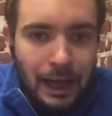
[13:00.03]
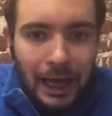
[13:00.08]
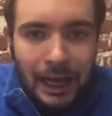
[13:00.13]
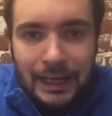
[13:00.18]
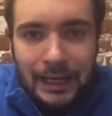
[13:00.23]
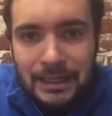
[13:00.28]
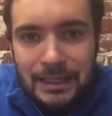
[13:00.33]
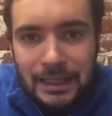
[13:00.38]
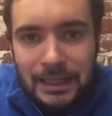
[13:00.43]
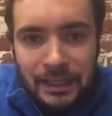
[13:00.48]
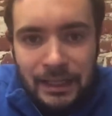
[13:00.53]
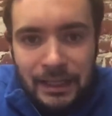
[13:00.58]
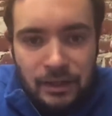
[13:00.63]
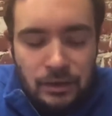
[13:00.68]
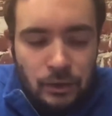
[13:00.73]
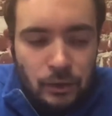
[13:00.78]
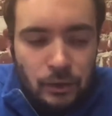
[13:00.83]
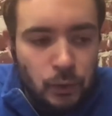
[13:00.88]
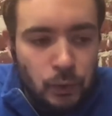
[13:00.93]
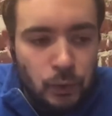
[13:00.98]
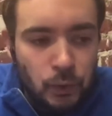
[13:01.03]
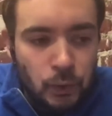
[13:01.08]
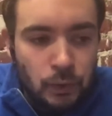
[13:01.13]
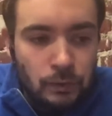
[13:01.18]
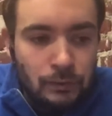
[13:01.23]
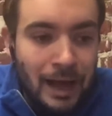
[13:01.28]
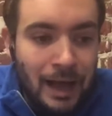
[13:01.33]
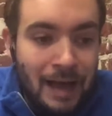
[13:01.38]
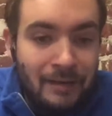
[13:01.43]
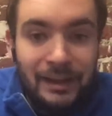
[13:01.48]
idea
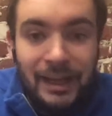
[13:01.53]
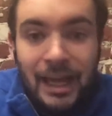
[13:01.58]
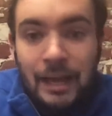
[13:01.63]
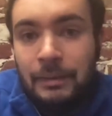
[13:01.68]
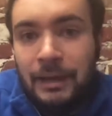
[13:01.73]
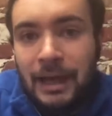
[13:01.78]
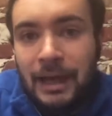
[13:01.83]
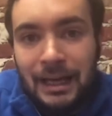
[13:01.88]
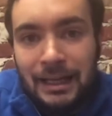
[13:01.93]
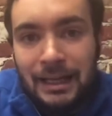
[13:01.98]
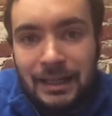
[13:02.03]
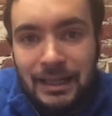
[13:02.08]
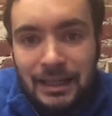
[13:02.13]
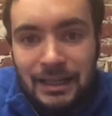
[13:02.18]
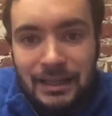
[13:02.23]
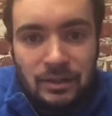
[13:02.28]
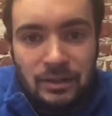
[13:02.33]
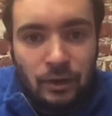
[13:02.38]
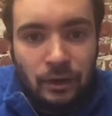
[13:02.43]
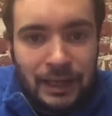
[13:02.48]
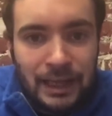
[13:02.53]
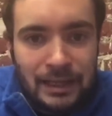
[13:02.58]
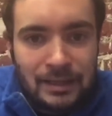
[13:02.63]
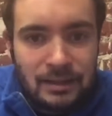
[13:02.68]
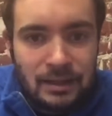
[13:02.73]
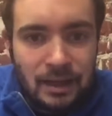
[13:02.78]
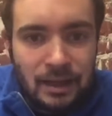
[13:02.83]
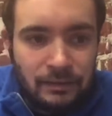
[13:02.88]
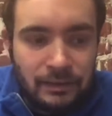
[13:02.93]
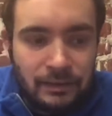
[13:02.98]
to having API keys and all that
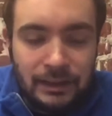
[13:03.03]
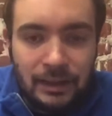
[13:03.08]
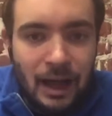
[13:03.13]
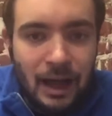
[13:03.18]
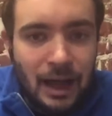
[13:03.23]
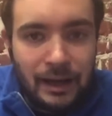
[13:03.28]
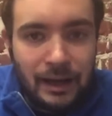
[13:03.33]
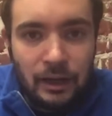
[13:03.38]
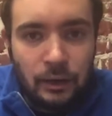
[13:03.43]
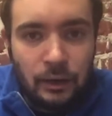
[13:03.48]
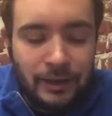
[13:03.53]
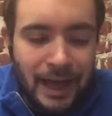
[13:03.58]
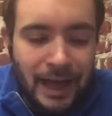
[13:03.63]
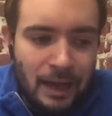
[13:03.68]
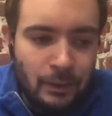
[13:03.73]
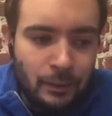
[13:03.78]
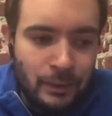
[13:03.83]
stuff and logging all